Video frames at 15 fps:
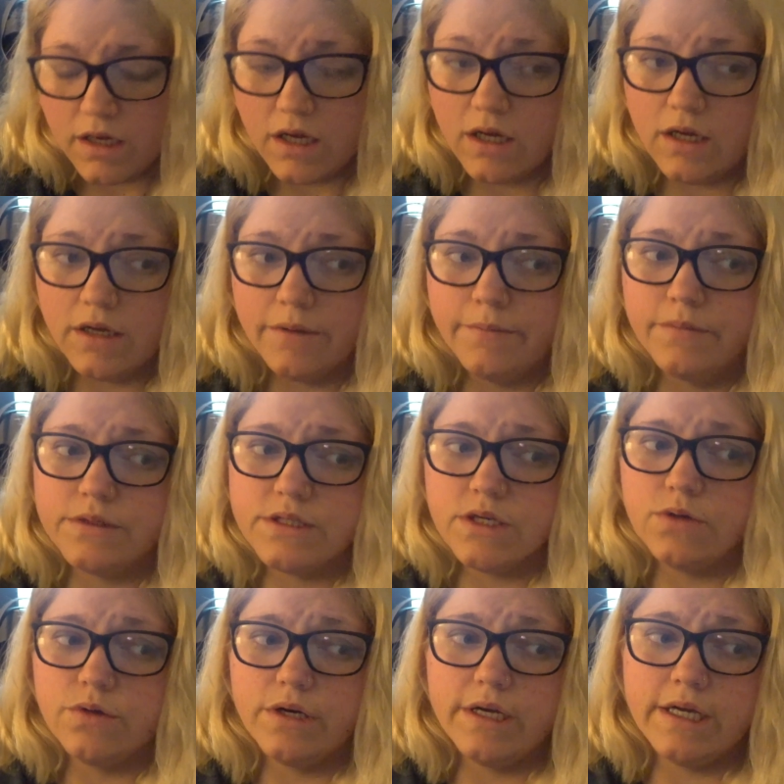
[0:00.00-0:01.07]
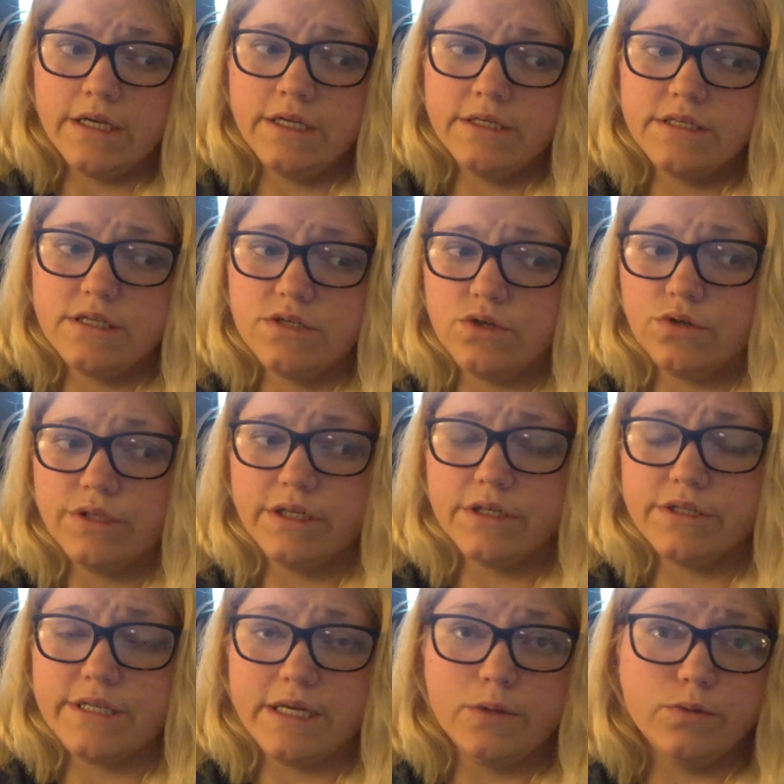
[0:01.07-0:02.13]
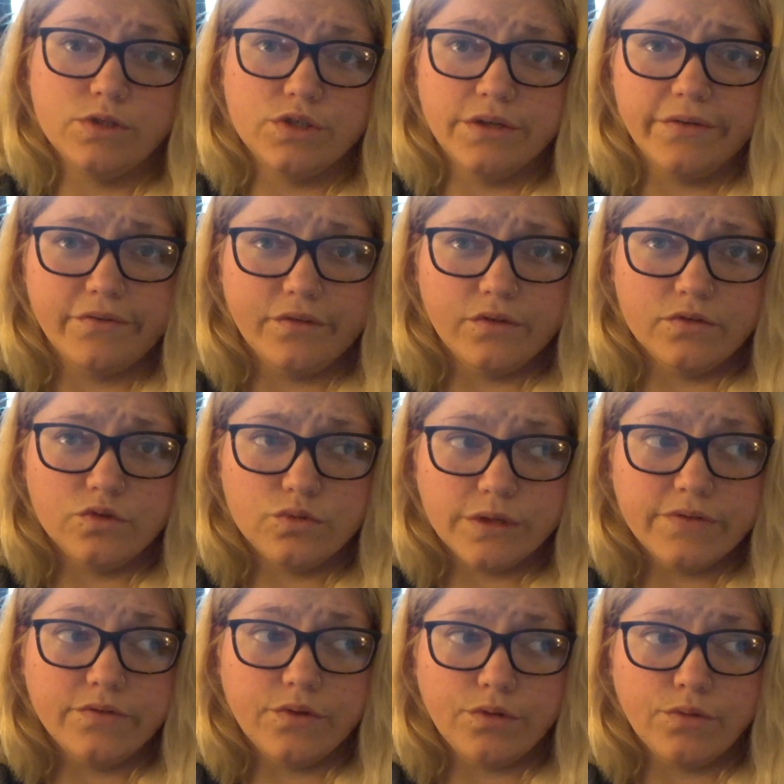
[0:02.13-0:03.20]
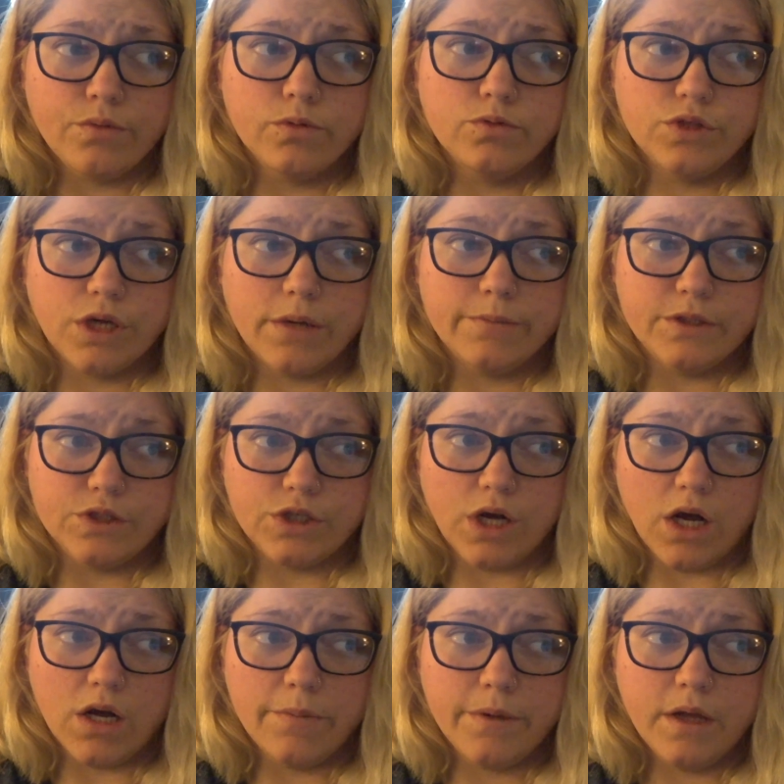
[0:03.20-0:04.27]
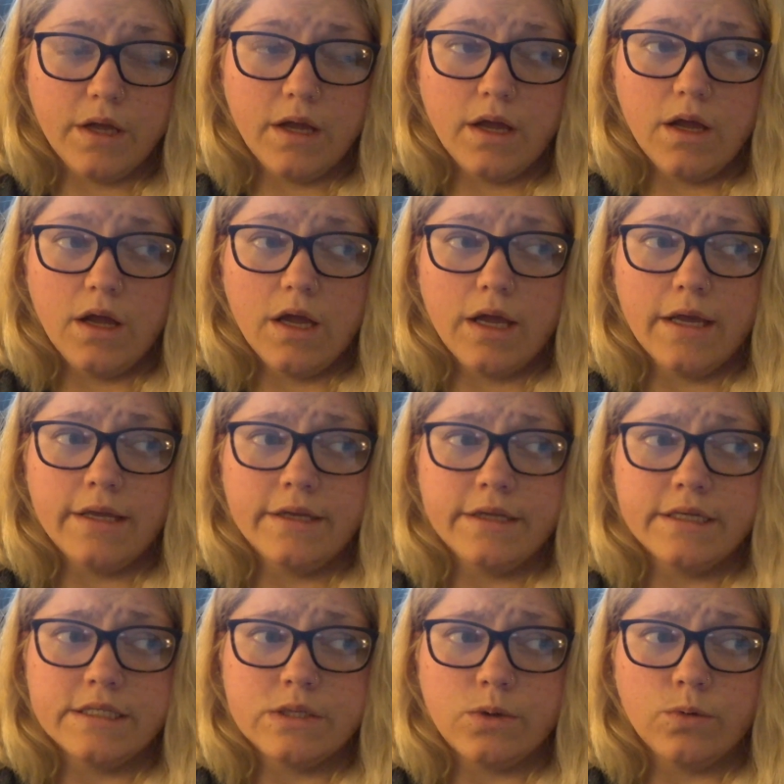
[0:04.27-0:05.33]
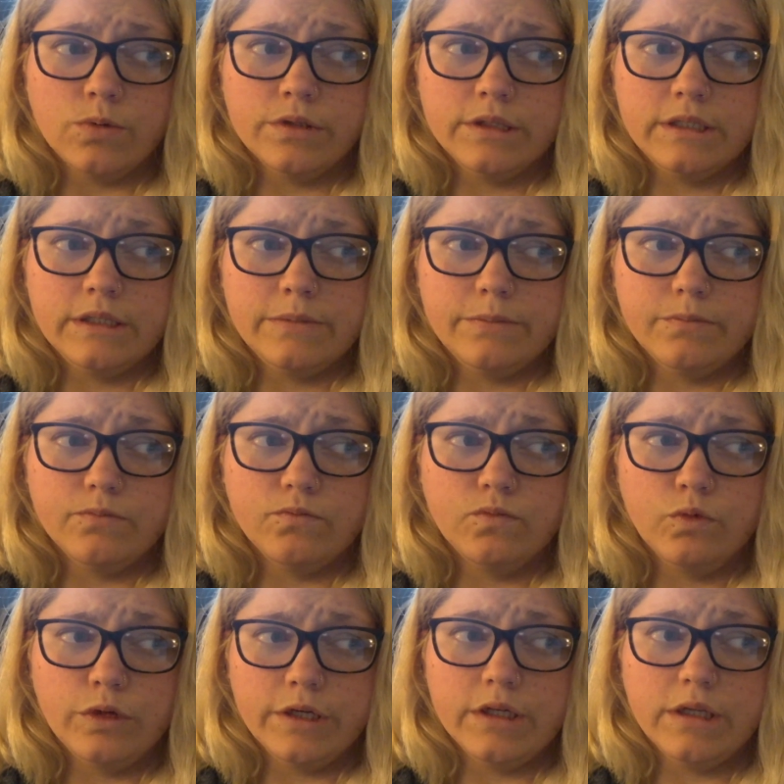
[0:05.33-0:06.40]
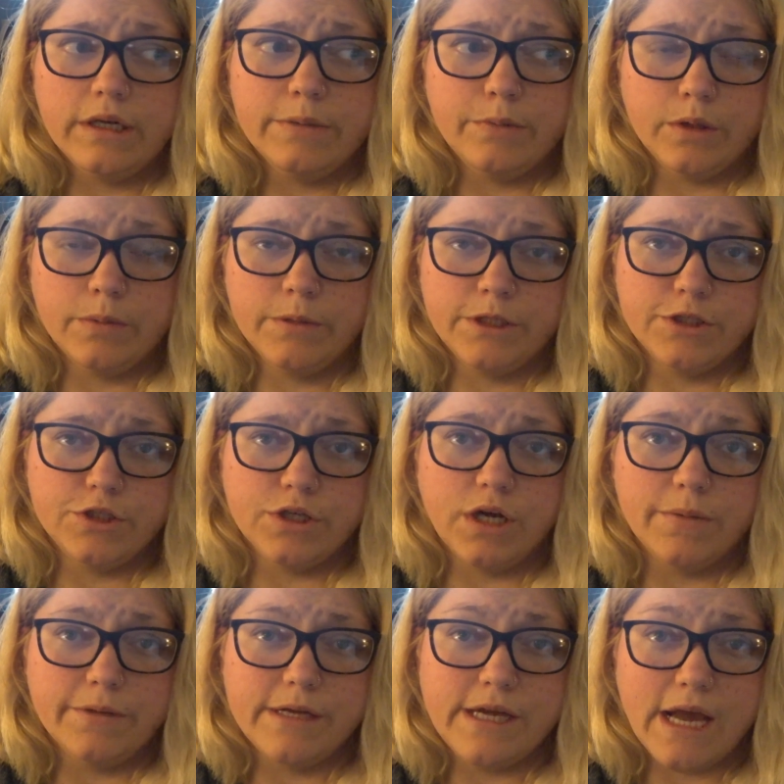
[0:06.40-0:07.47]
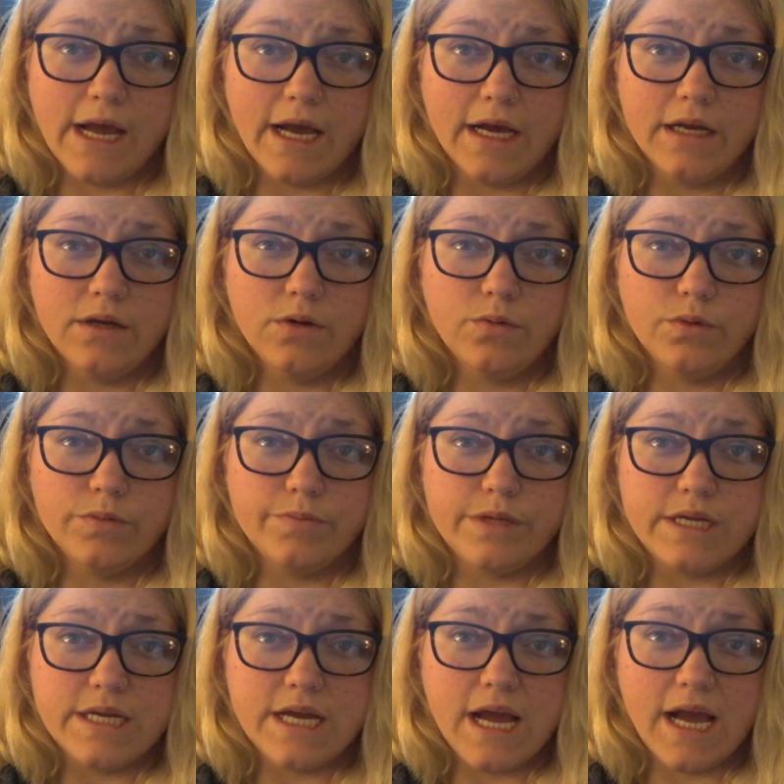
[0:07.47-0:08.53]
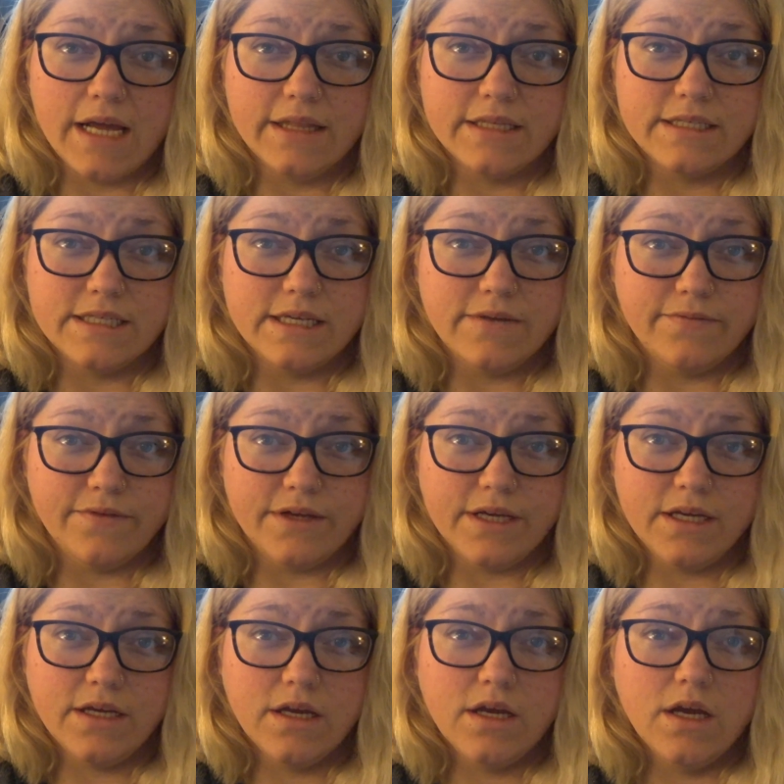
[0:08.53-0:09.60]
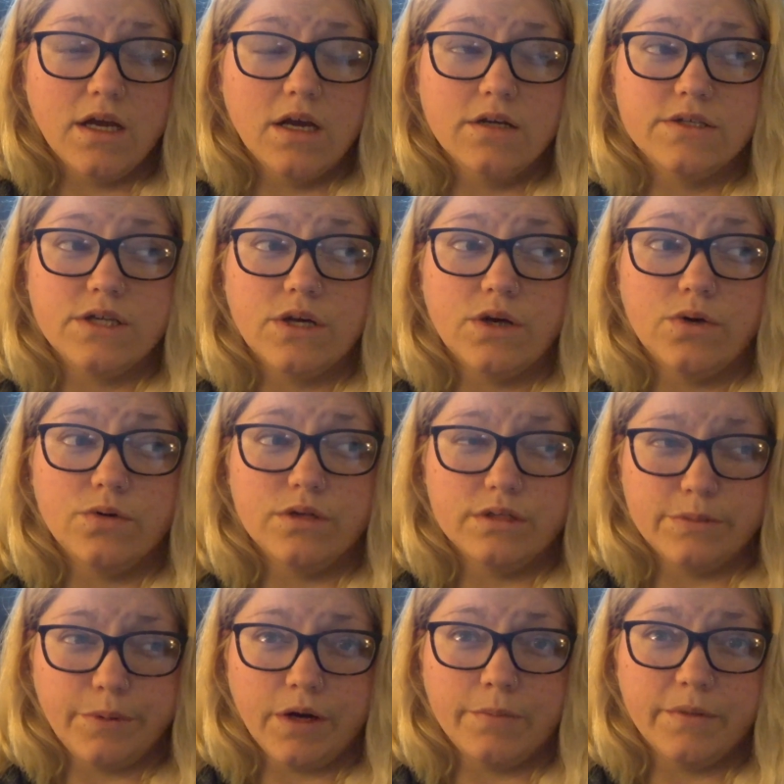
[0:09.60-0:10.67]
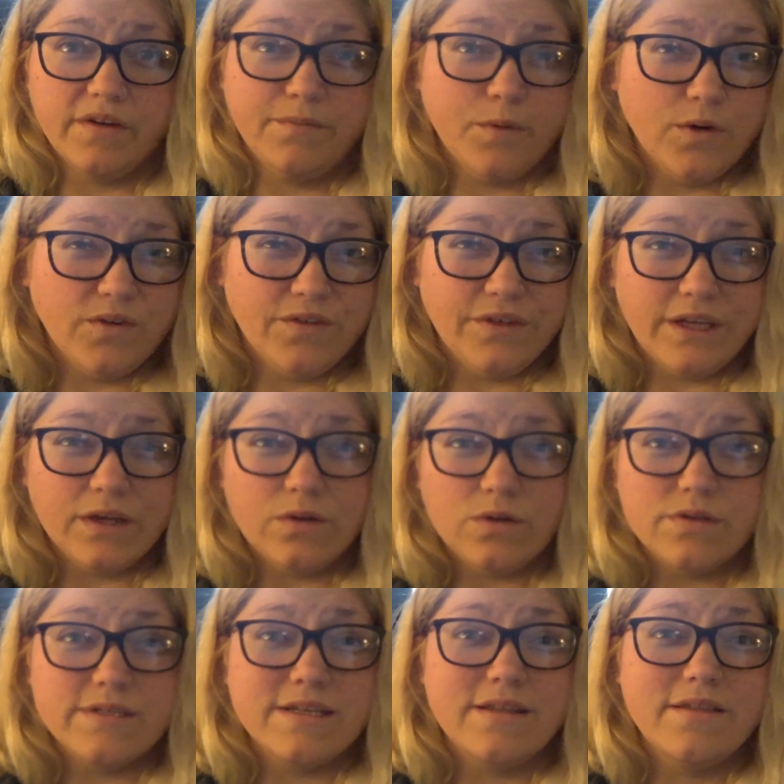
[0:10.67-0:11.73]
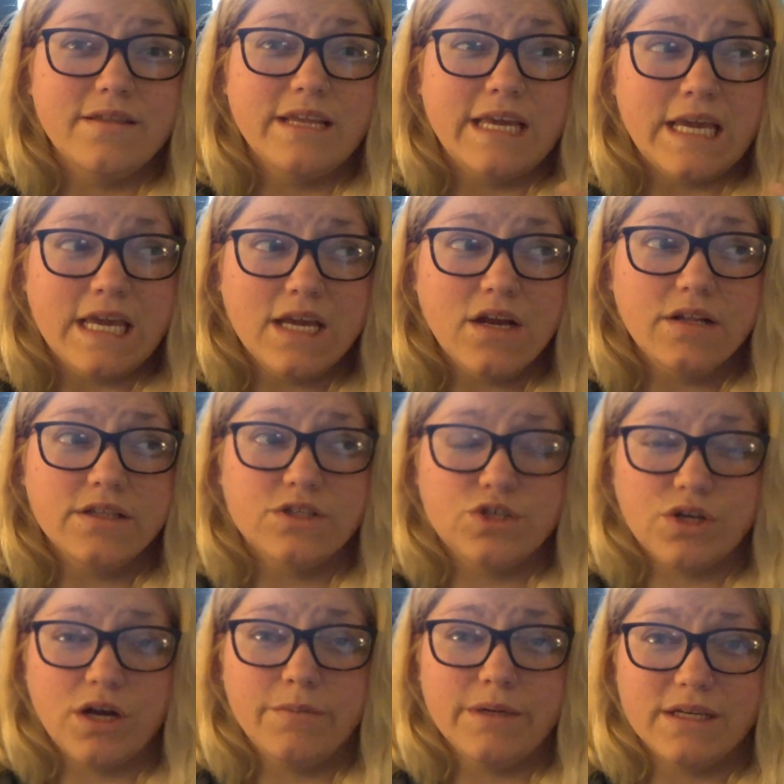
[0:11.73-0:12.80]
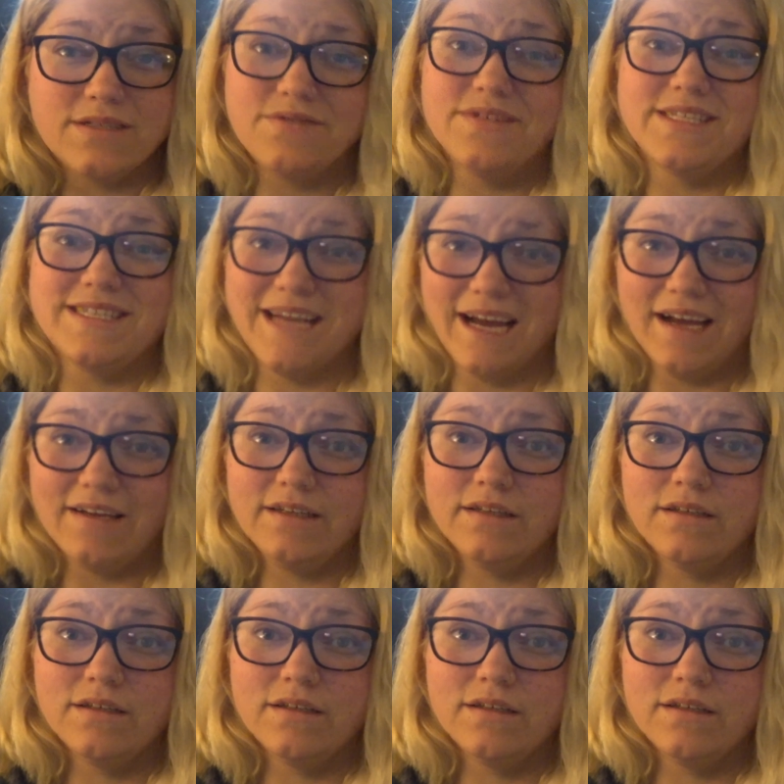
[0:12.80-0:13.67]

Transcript: Um, so in his adult years, he would drift drift through job to job, and his only real like permanent job he had would be at the DMV, so the Department of Motor Vehicles, and he got this job because of his dad.